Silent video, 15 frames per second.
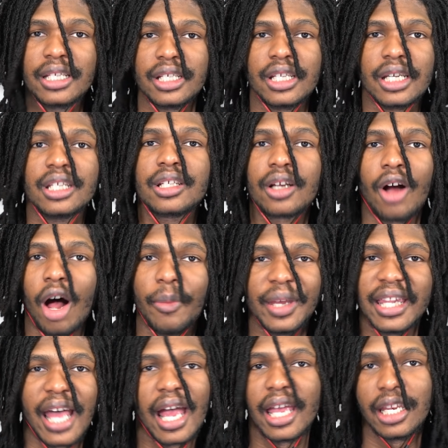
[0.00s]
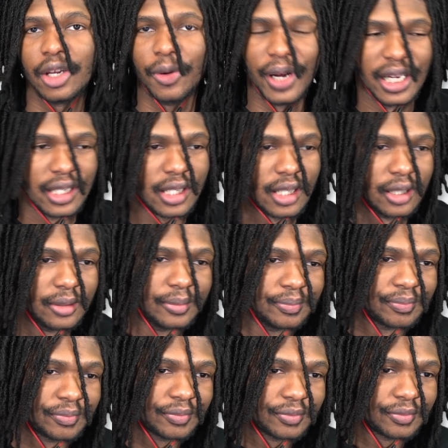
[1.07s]
to just call me that anyway, so
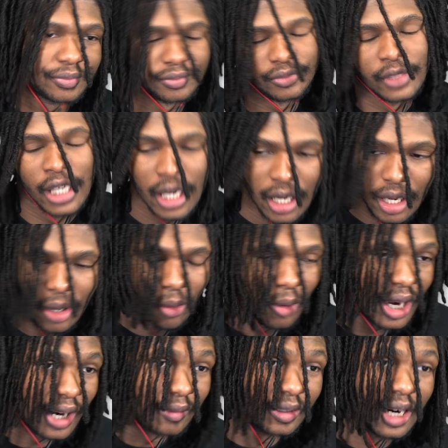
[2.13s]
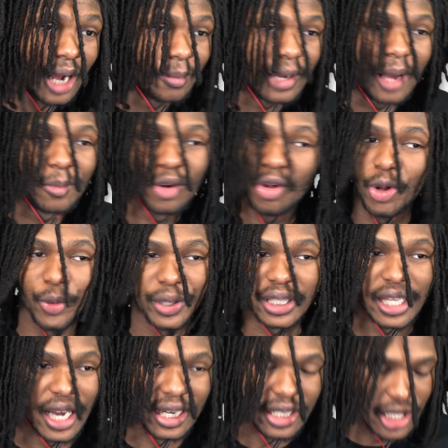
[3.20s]
whatever. I'm I'm cool with
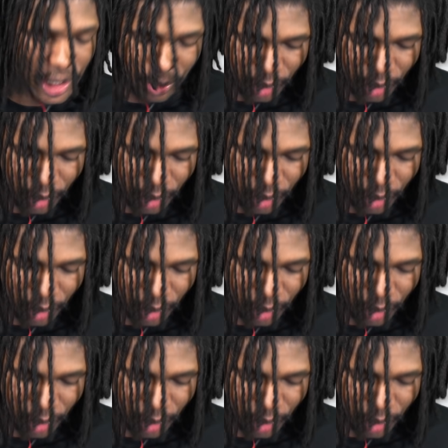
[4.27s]
it at this